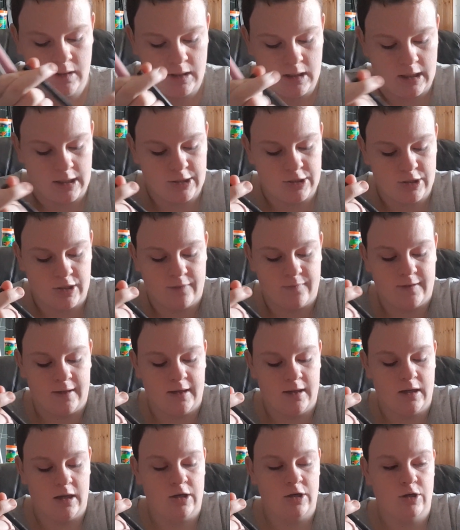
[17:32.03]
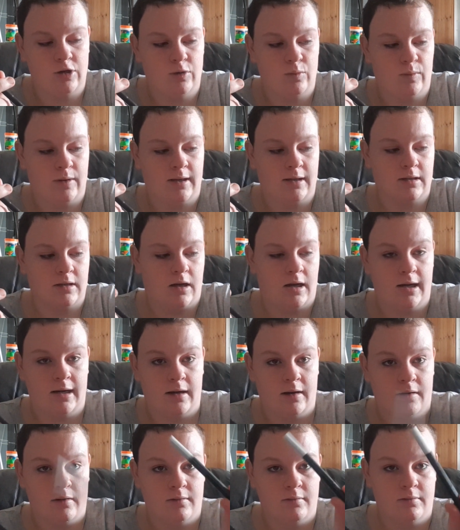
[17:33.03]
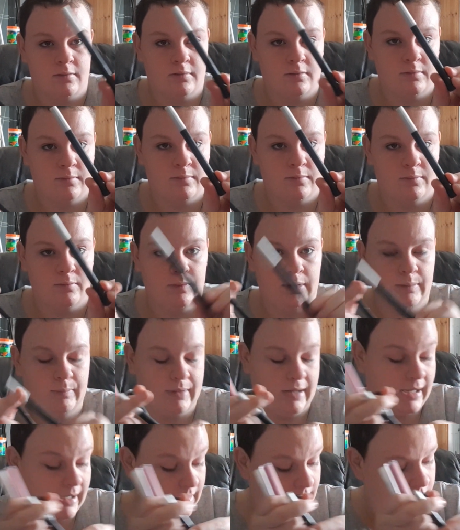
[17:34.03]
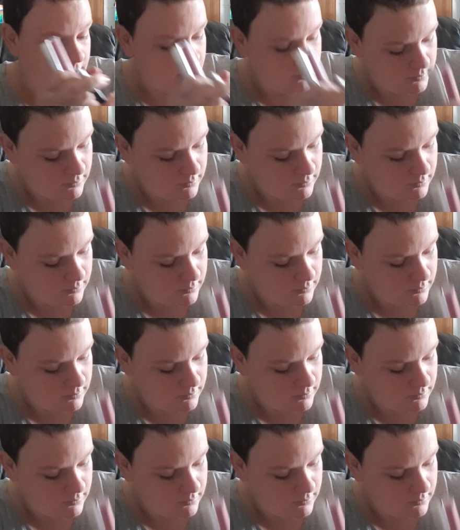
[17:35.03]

I do have to get a new winged eyeliner pen.